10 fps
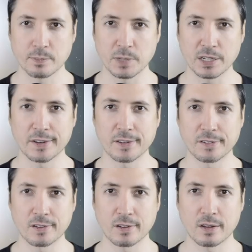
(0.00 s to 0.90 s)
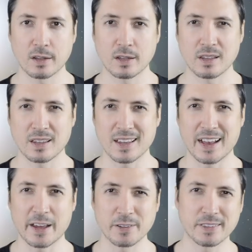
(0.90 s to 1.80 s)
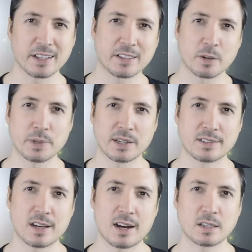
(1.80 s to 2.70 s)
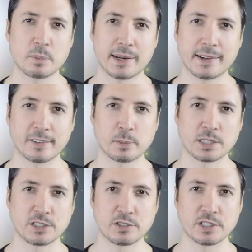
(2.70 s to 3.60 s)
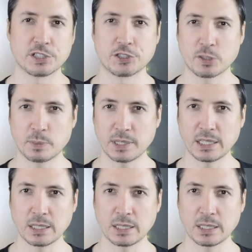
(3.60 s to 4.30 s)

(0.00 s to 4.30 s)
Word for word: because I don't think they're being talked about as much as they should be,